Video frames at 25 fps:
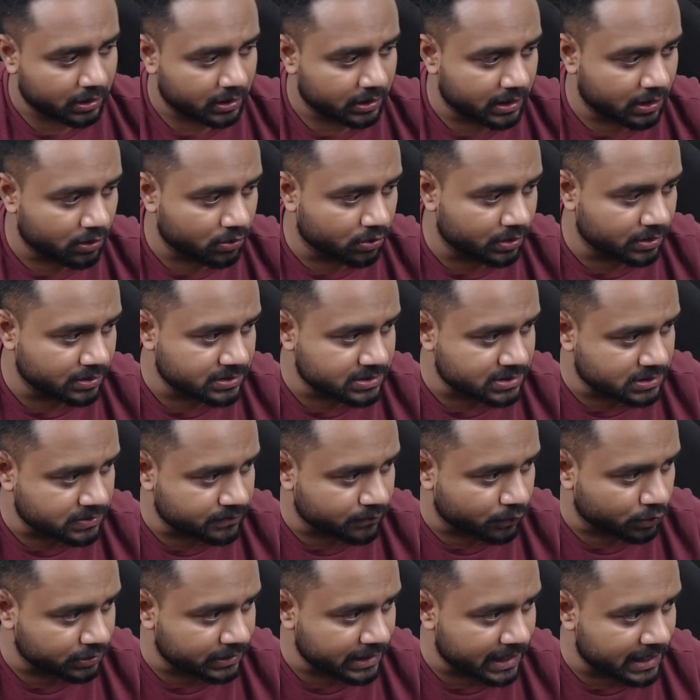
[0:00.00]
Now
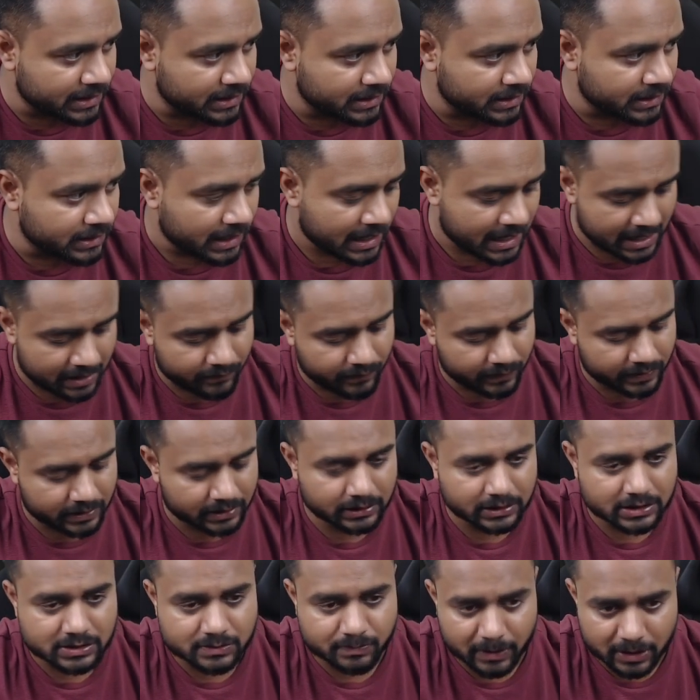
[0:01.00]
for that I have written
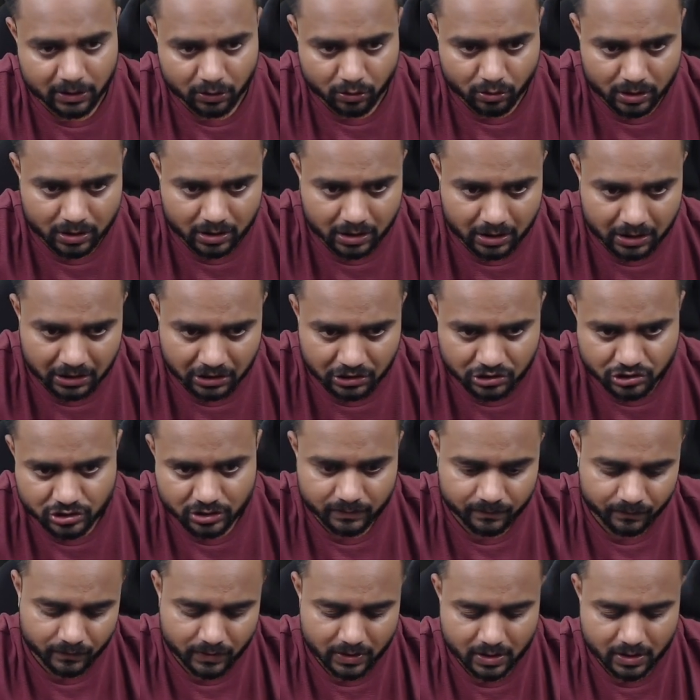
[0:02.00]
this particular condition.